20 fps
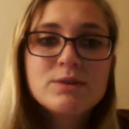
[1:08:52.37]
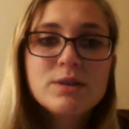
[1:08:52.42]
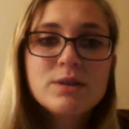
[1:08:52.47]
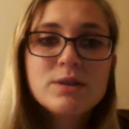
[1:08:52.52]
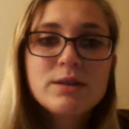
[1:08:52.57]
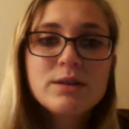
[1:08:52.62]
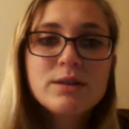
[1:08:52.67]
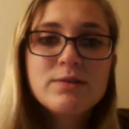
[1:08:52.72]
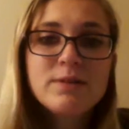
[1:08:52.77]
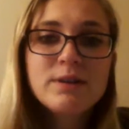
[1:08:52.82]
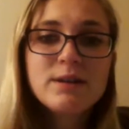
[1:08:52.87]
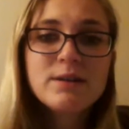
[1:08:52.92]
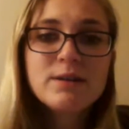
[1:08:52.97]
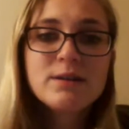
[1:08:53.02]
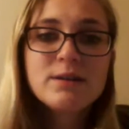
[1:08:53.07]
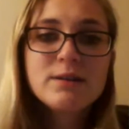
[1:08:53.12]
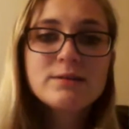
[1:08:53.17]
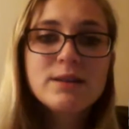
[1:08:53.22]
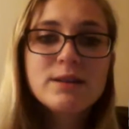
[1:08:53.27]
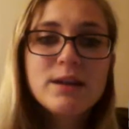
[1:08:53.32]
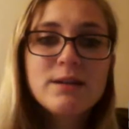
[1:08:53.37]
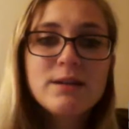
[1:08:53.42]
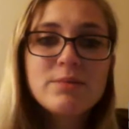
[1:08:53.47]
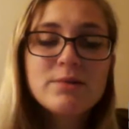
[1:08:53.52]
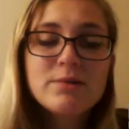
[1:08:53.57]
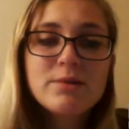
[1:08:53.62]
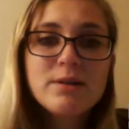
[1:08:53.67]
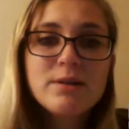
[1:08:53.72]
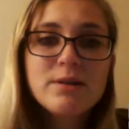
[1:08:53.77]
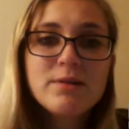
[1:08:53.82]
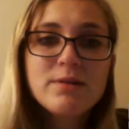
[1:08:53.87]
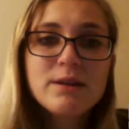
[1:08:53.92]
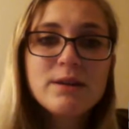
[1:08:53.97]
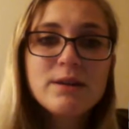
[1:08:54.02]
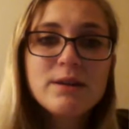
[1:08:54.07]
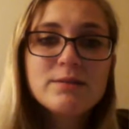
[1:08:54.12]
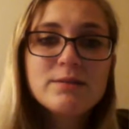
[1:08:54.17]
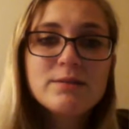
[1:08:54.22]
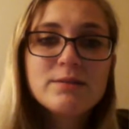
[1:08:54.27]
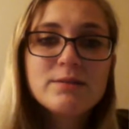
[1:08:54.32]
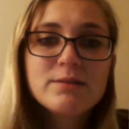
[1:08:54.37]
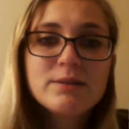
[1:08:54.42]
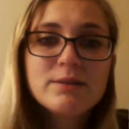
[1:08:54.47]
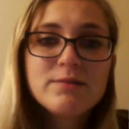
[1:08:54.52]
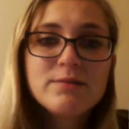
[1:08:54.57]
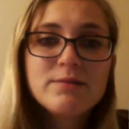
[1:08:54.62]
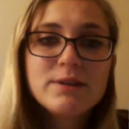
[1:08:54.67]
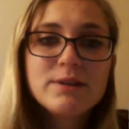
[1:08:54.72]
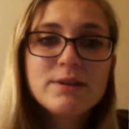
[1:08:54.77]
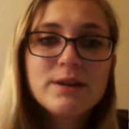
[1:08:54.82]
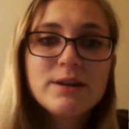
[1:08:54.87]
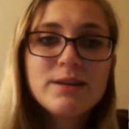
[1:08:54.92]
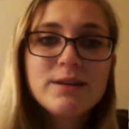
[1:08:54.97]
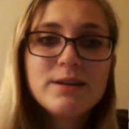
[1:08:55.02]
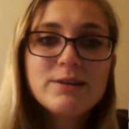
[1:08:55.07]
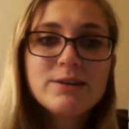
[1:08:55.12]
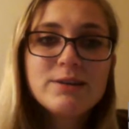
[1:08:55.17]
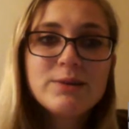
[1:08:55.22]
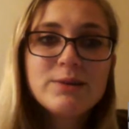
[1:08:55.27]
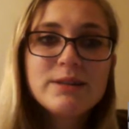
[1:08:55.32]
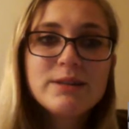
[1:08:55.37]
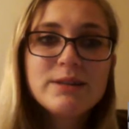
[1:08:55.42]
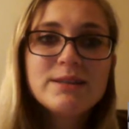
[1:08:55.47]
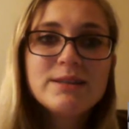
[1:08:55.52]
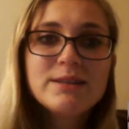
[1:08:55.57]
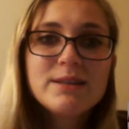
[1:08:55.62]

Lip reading: to find an example of it so we can figure out how to do it.